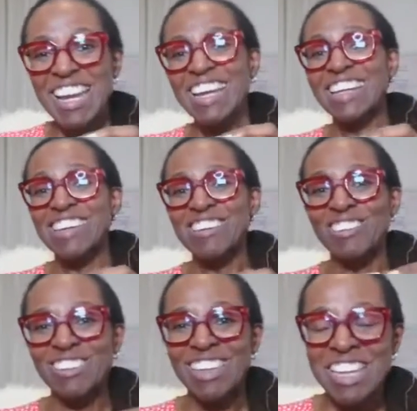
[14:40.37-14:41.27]
you've
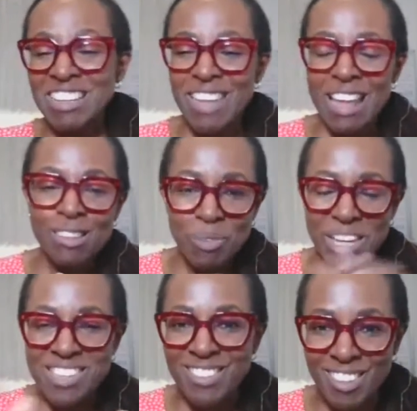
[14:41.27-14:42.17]
got 10
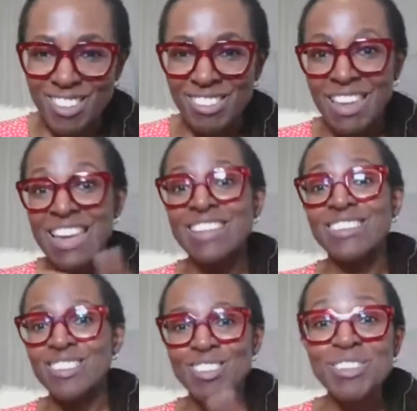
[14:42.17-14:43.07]
speeches because
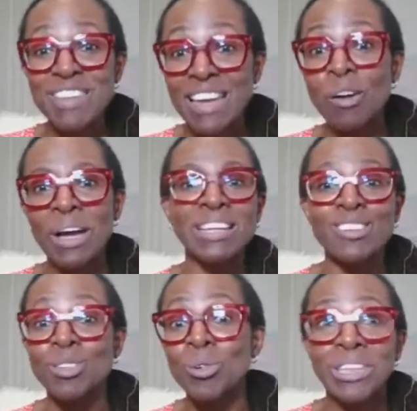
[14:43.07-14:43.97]
you're still saying, oh, I can
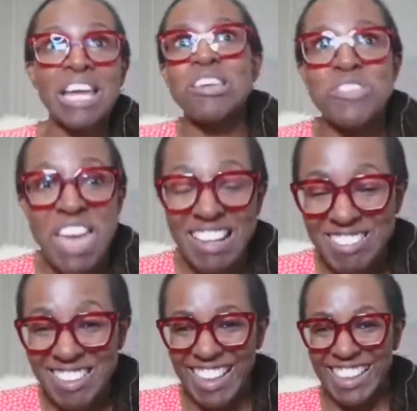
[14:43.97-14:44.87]
talk on anything,
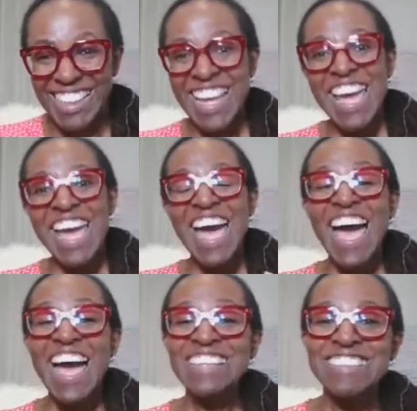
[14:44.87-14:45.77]

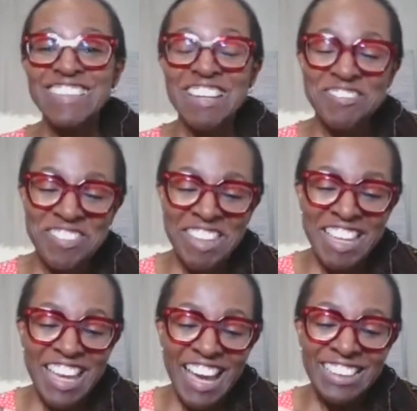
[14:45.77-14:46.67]
right?
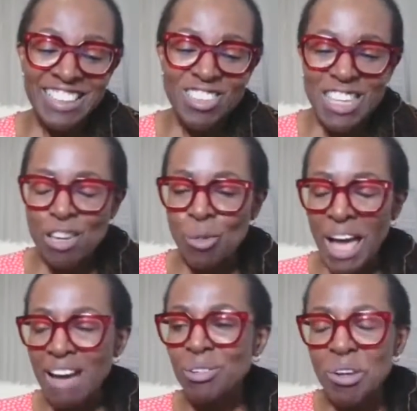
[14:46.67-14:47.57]
And then you're thinking, well,
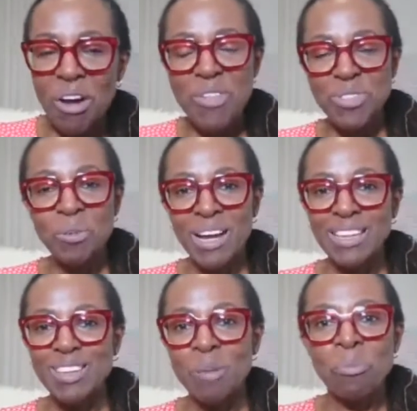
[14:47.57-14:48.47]
how on earth do I
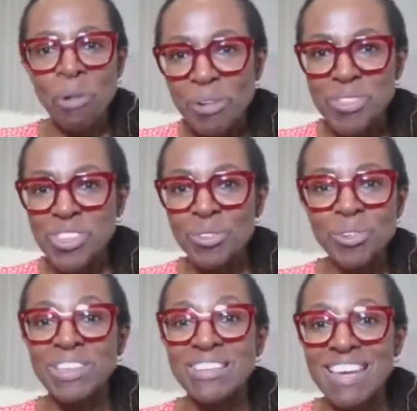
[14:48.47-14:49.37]
approach an
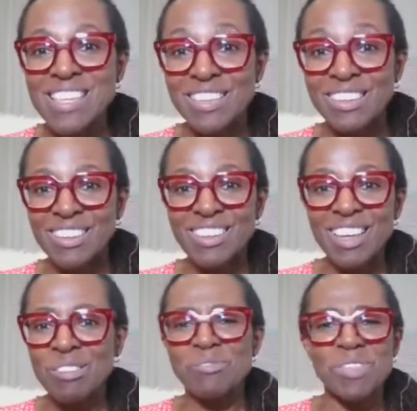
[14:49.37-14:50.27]
organization?
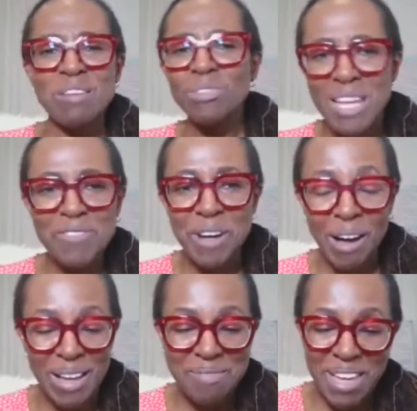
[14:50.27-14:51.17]
They will never
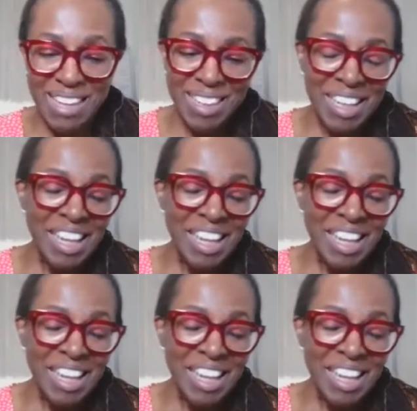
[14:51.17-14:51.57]
hire me.